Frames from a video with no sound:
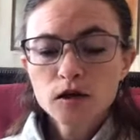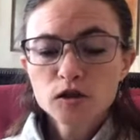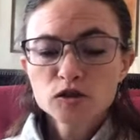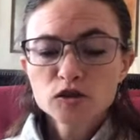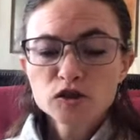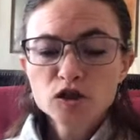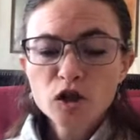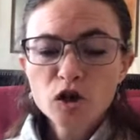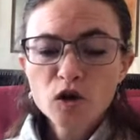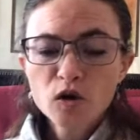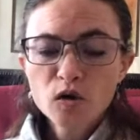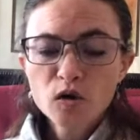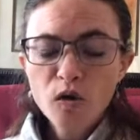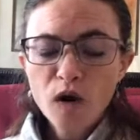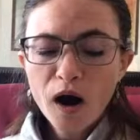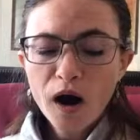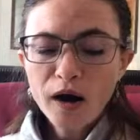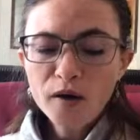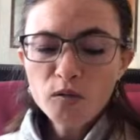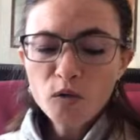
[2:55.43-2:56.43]
So
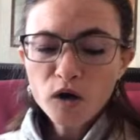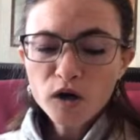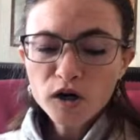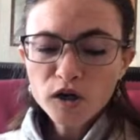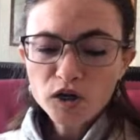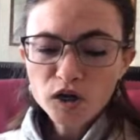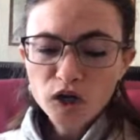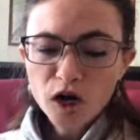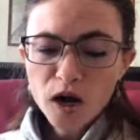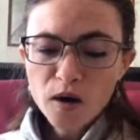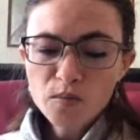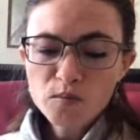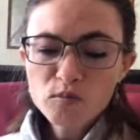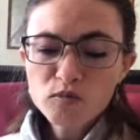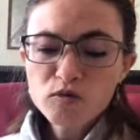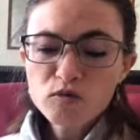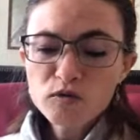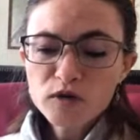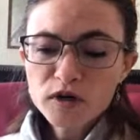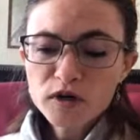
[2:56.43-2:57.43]
I wanted to come
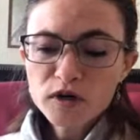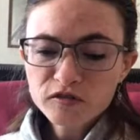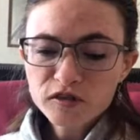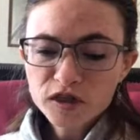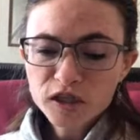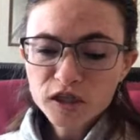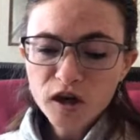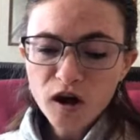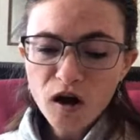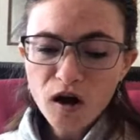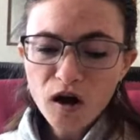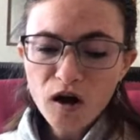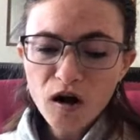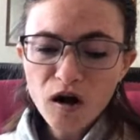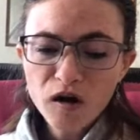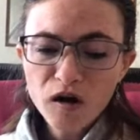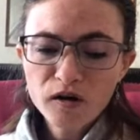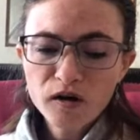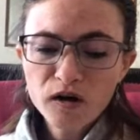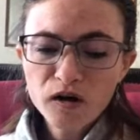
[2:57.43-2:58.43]
briefly
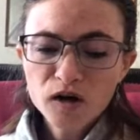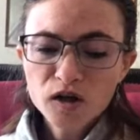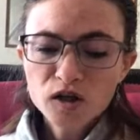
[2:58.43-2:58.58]
on